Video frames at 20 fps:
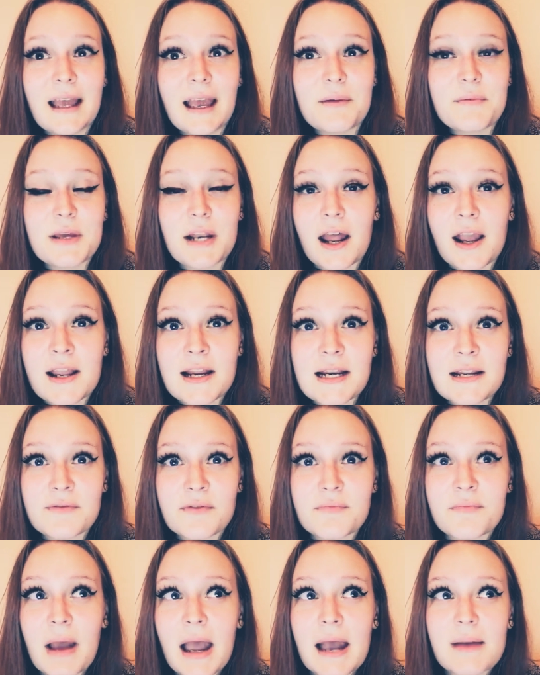I mean, I ain't
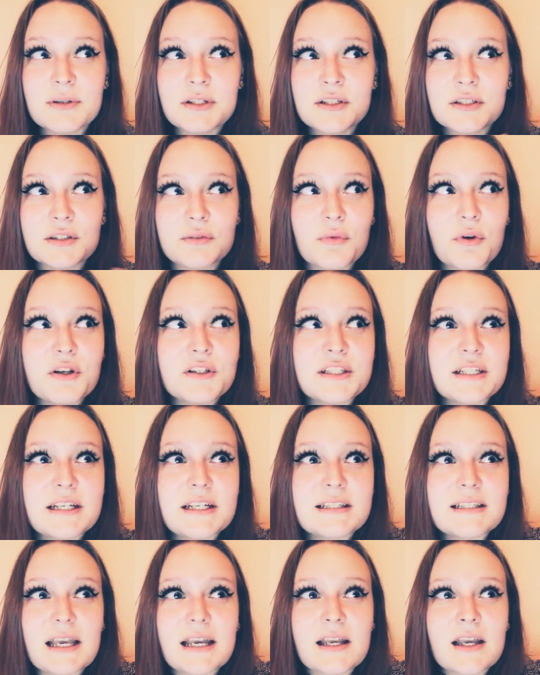even mad, because the worst thing
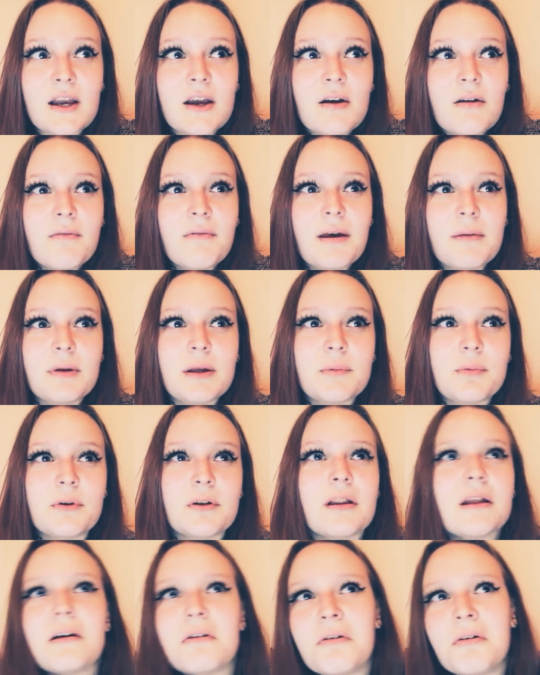is, like, when
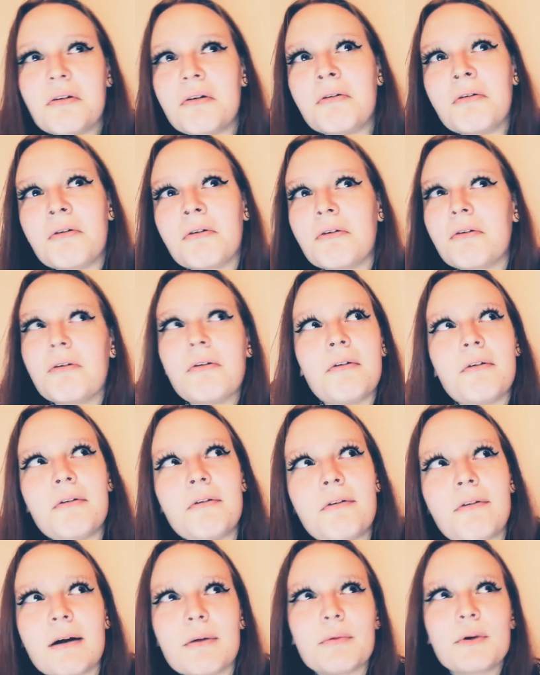people are like,
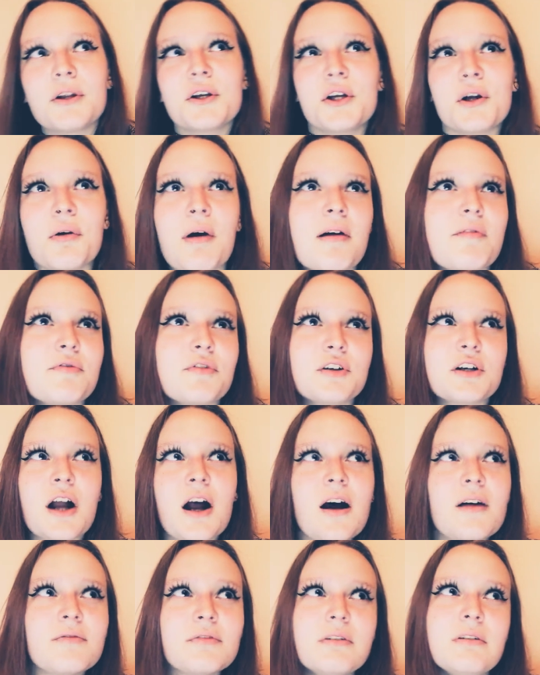oh, I want to go out for a
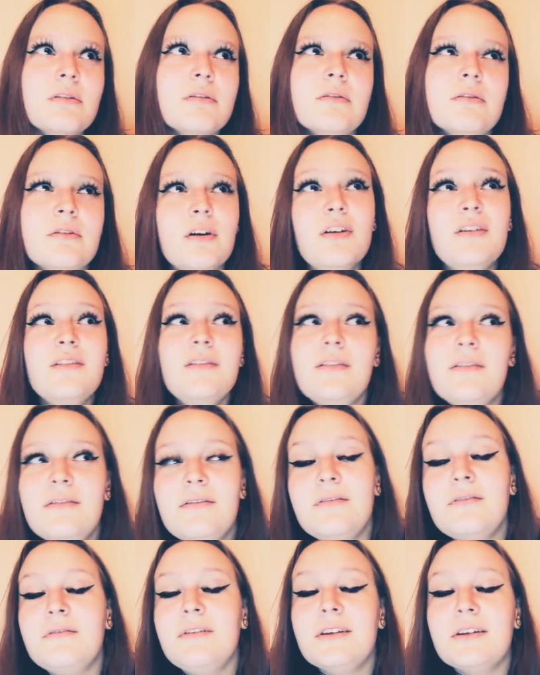carvery,
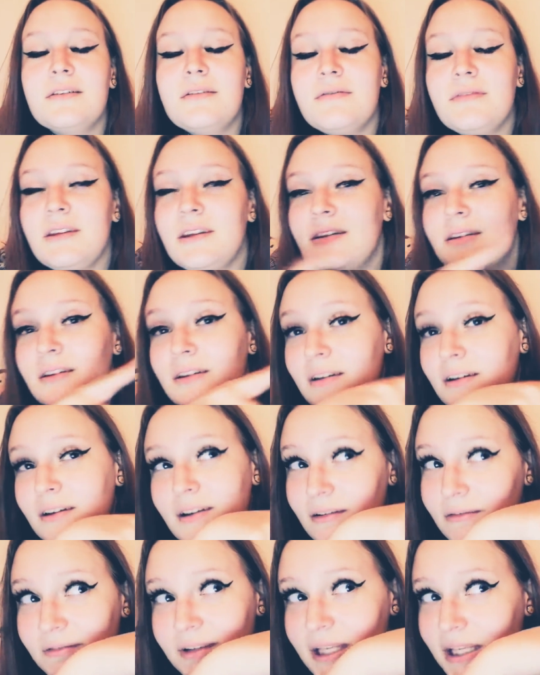oh, you're vegan,
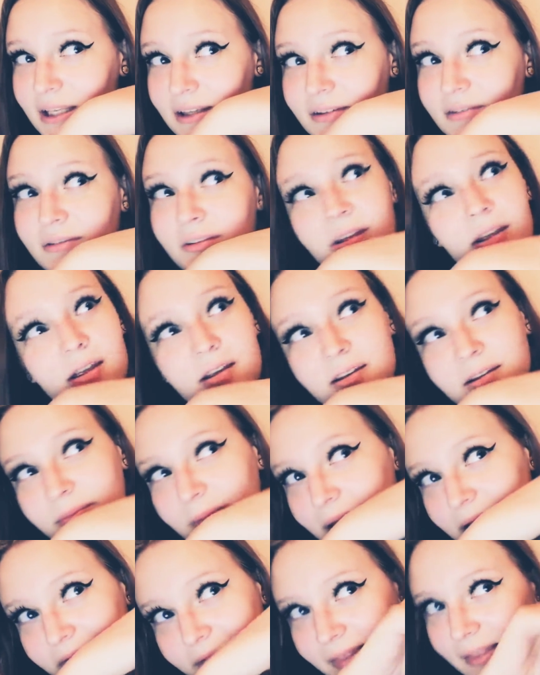you can't
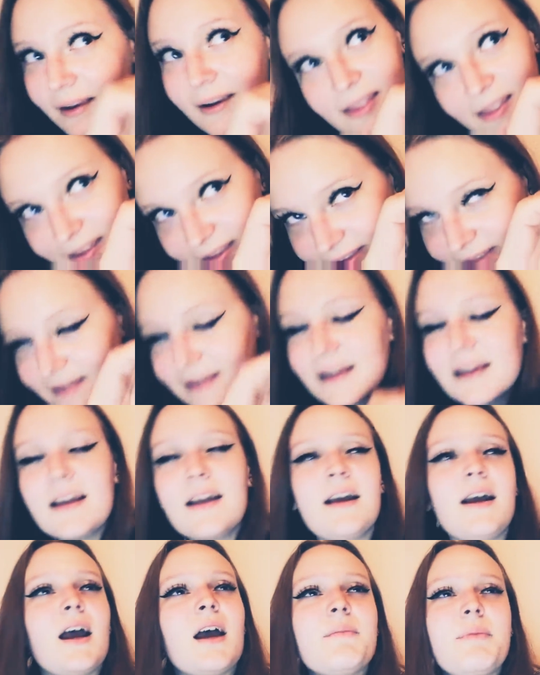come out,
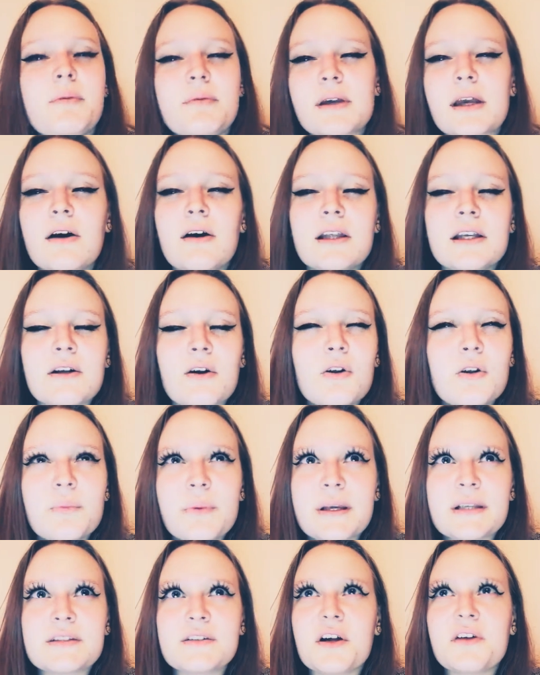and people get, like, all
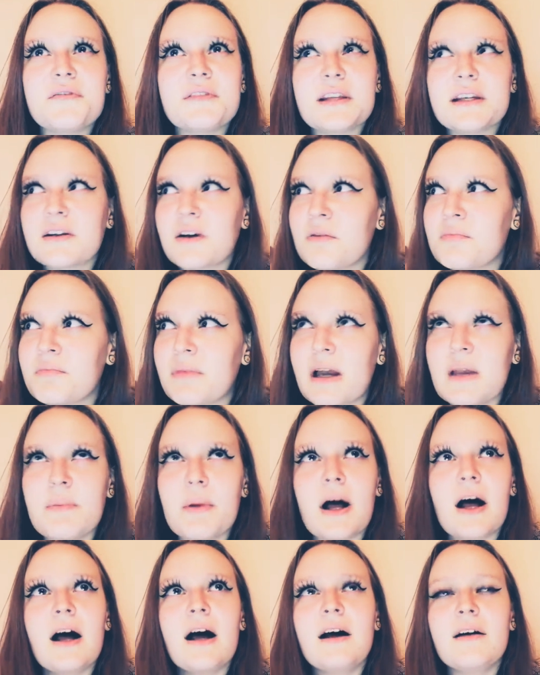pissed off, like, on my
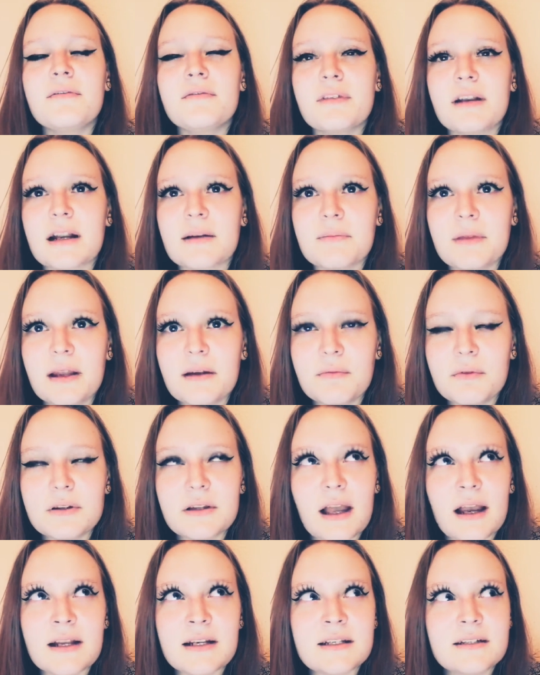behalf, and I'm like,
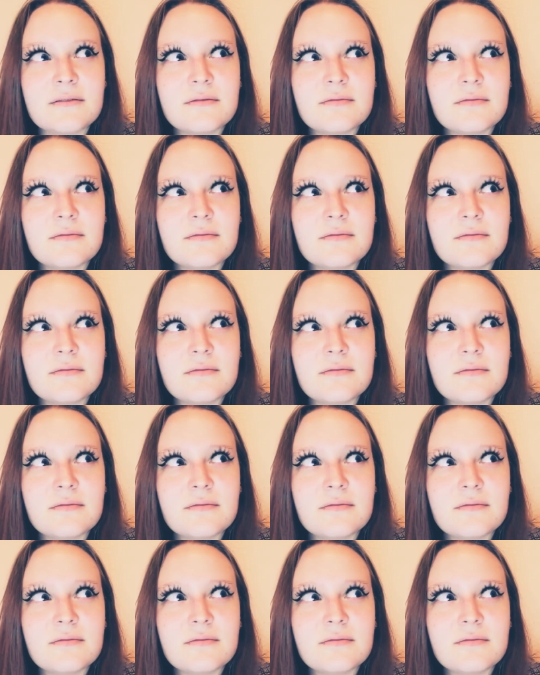well, I